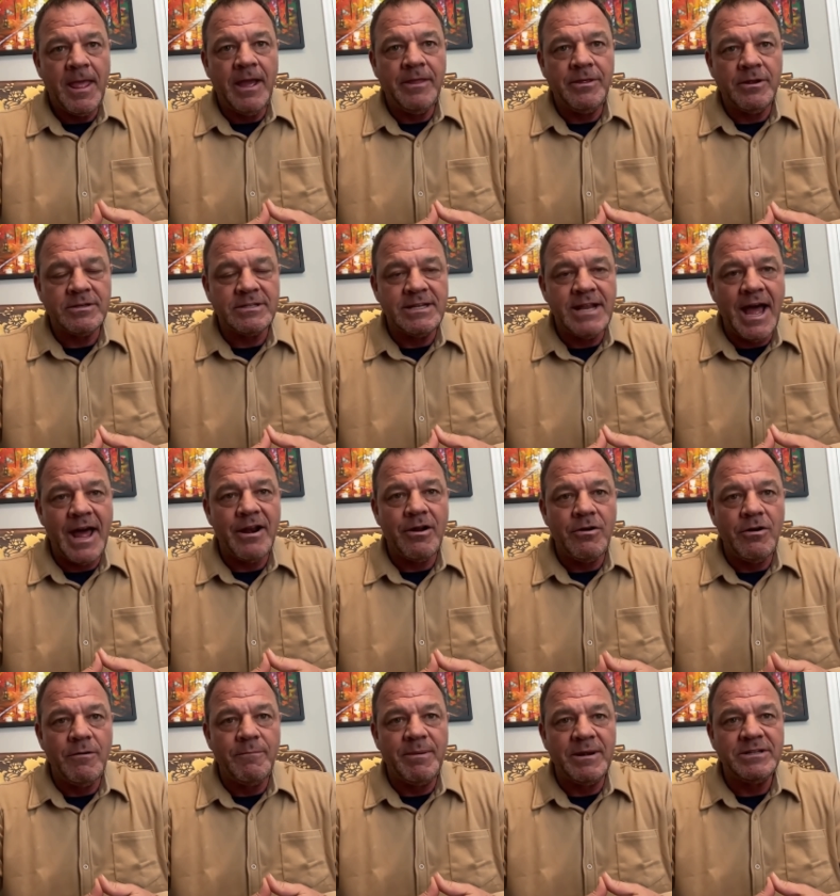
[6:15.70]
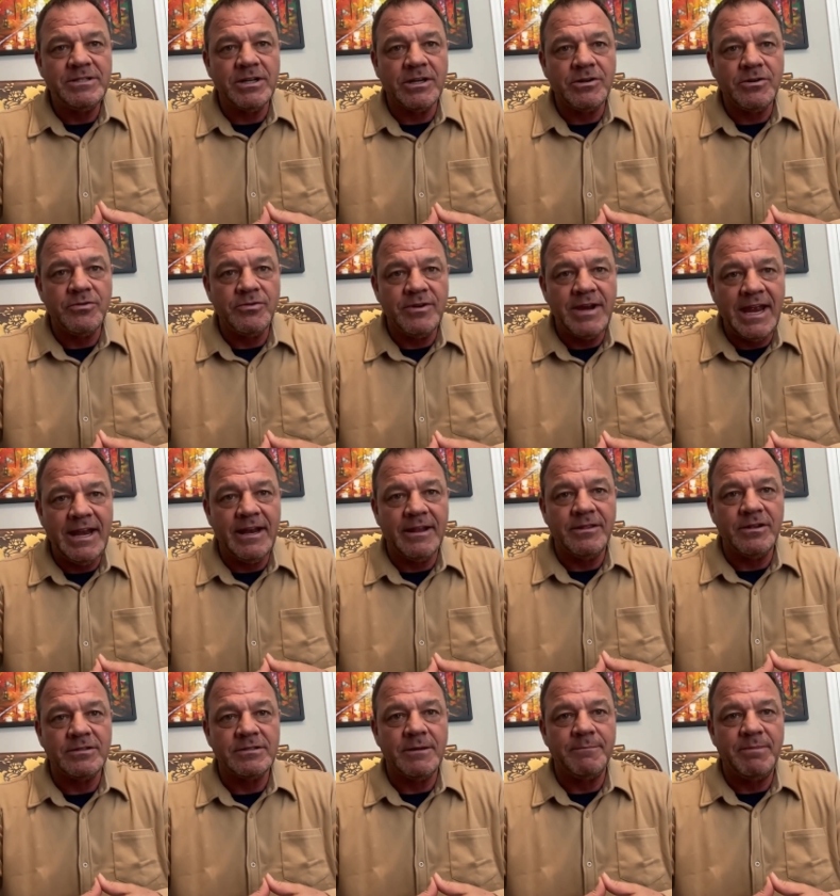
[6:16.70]
And there's not a whole bunch of
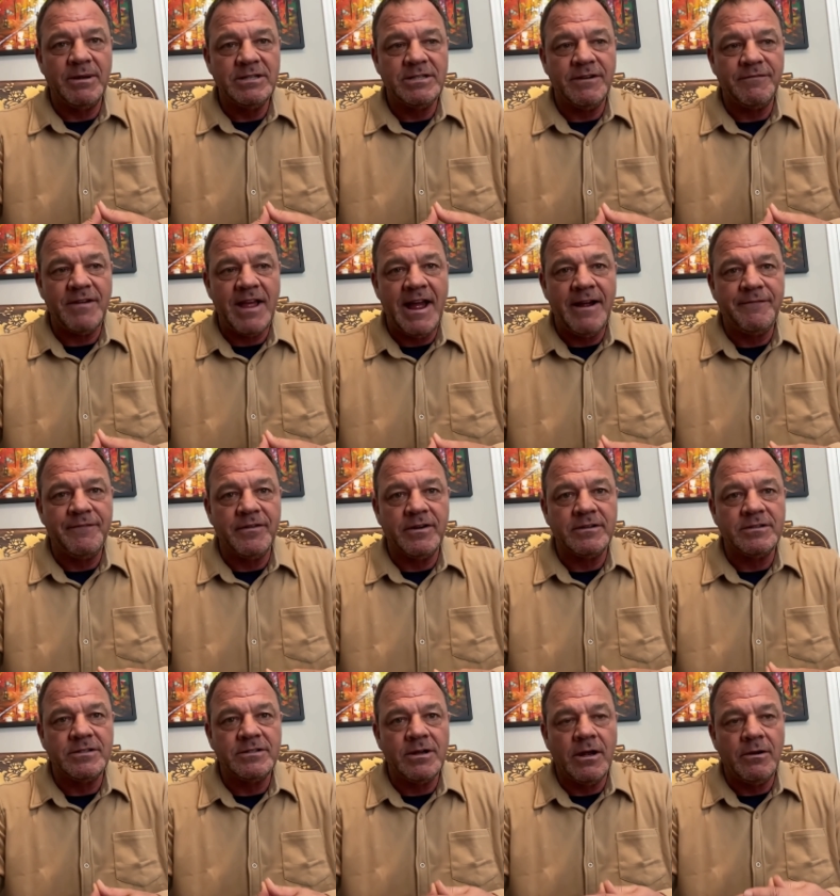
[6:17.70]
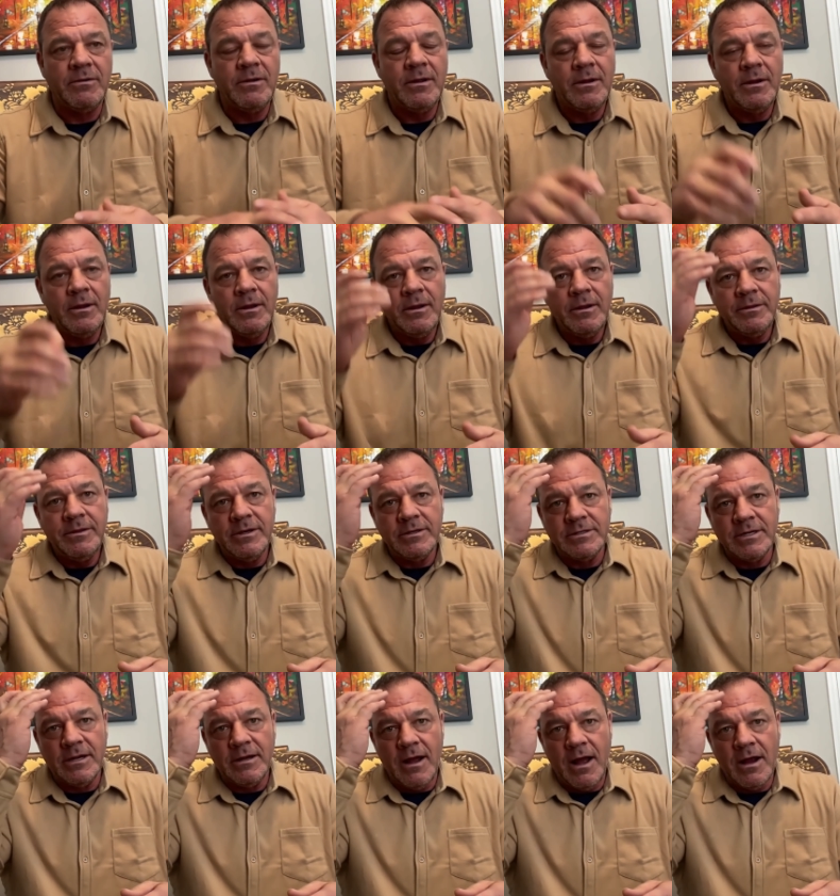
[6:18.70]
creative, there's a bunch of effort. So
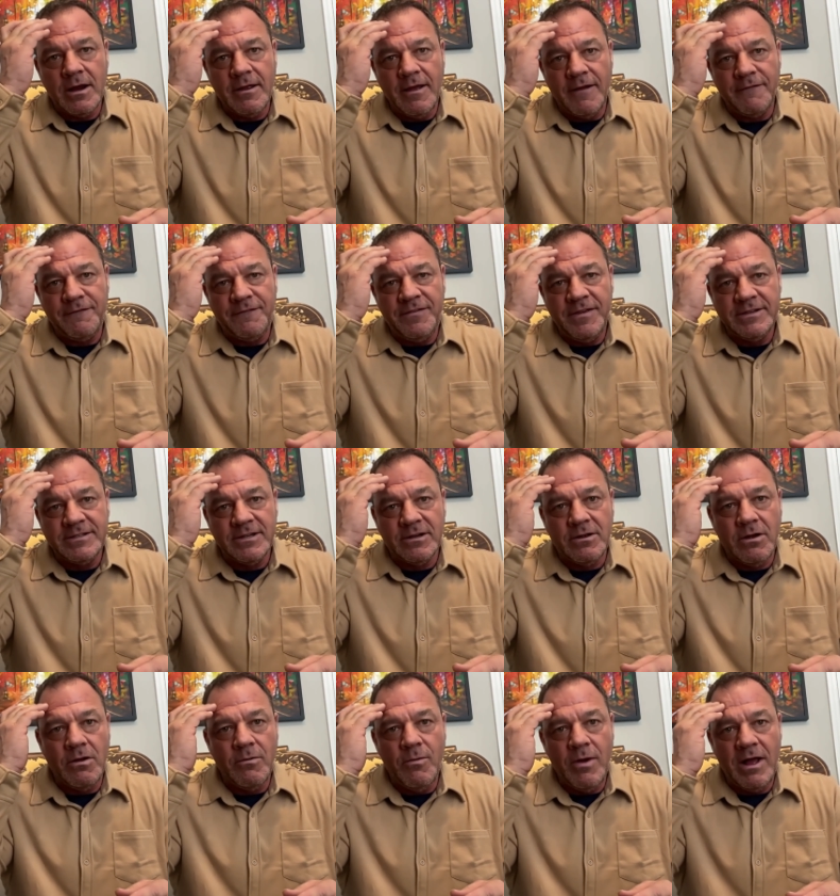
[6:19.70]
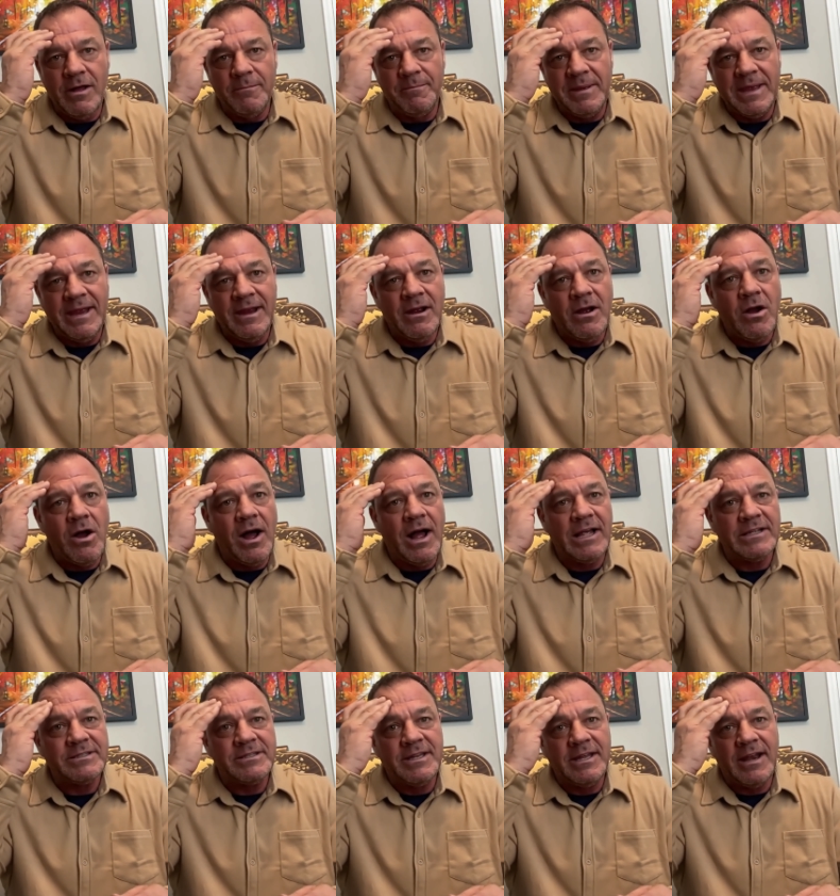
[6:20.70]
there's a physical well-being
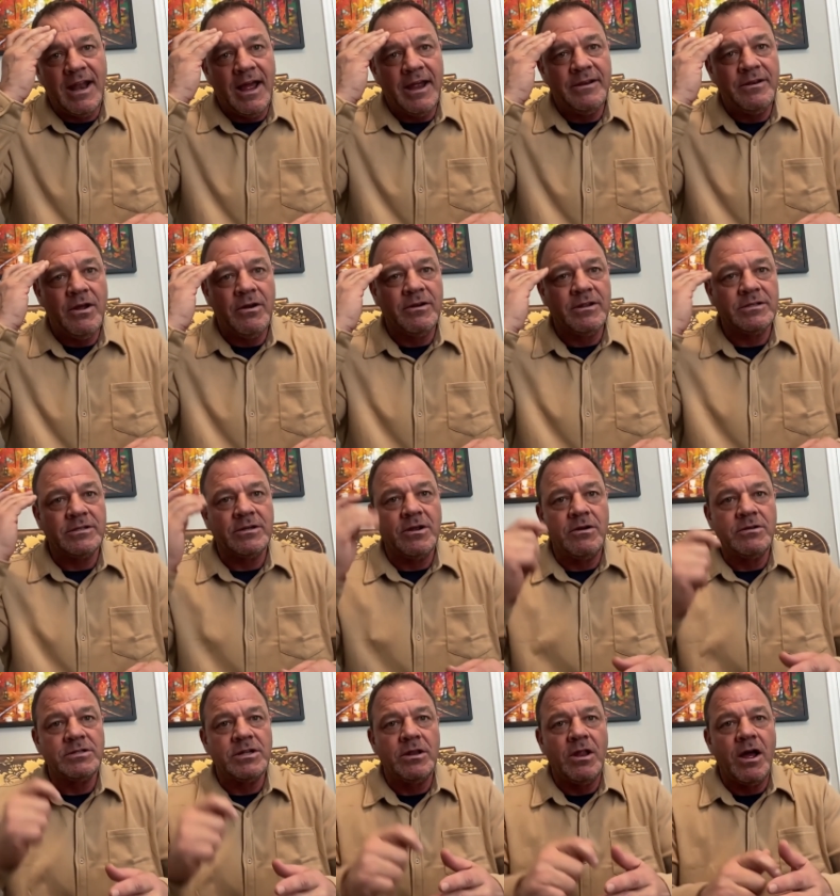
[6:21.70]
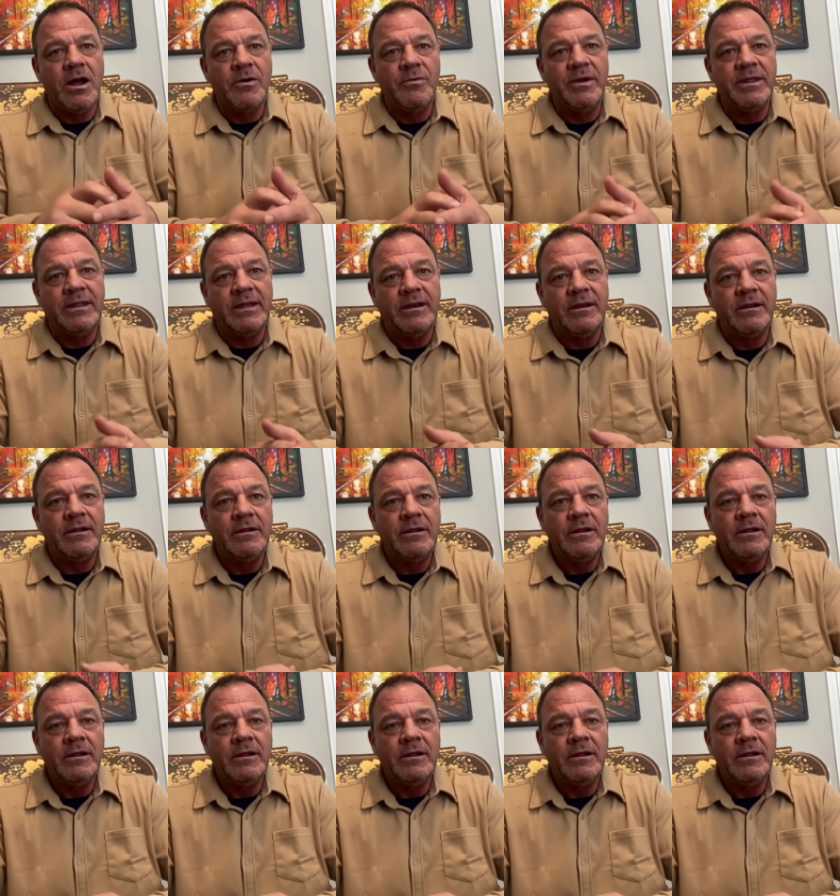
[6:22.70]
cost that I notice goes along with it.